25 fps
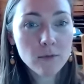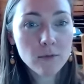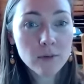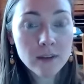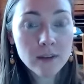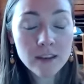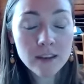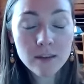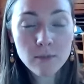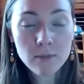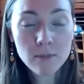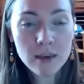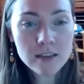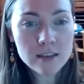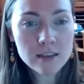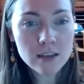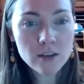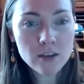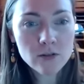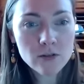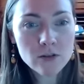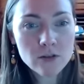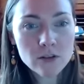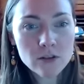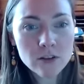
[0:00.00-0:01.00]
really makes a
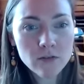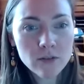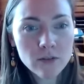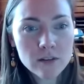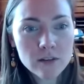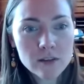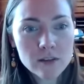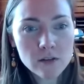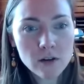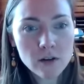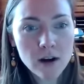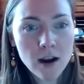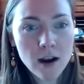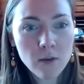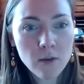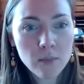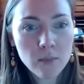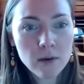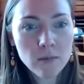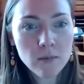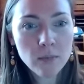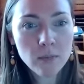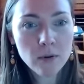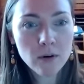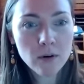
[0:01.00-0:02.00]
huge difference to how
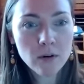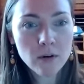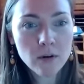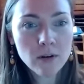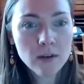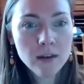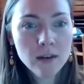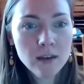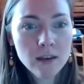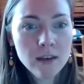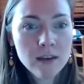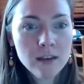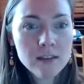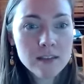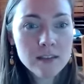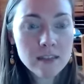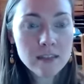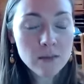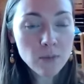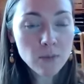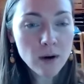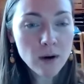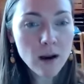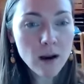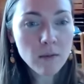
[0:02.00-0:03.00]
people
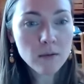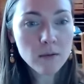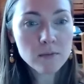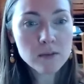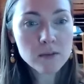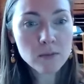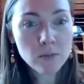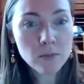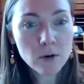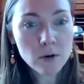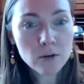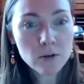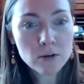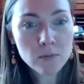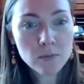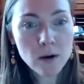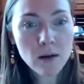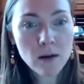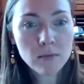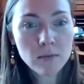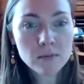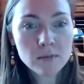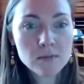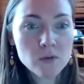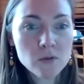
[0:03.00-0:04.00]
see problems, approach
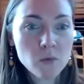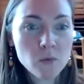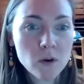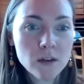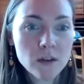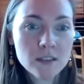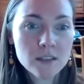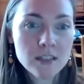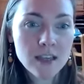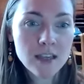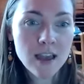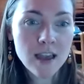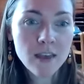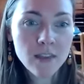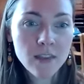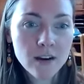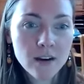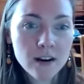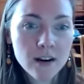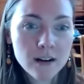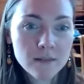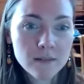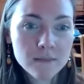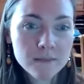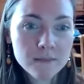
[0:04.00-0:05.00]
problems, work
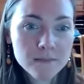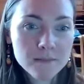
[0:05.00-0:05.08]
together.